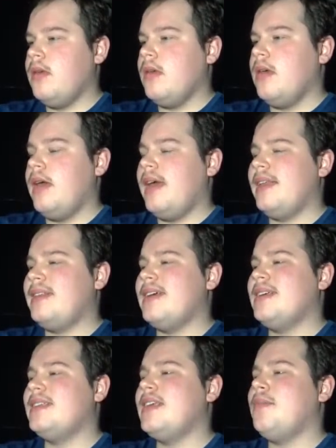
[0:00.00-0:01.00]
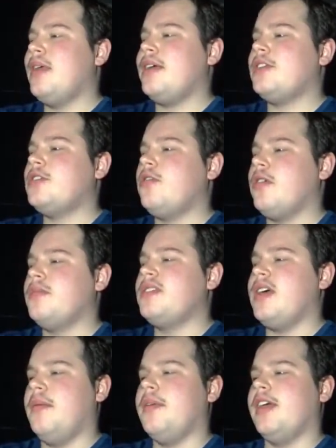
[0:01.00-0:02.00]
And it does seem like a storm's
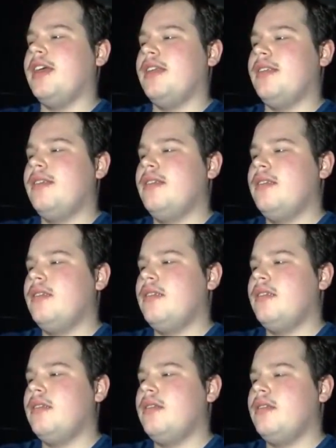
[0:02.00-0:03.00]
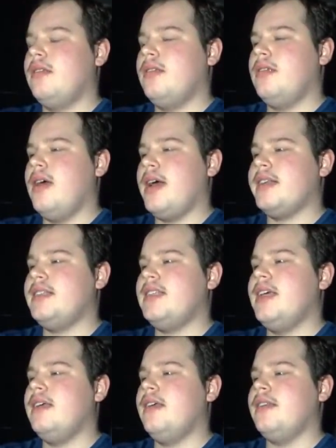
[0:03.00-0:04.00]
coming in. I can
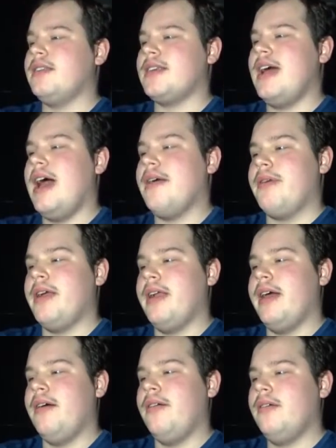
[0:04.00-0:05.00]
see it in the sky right now.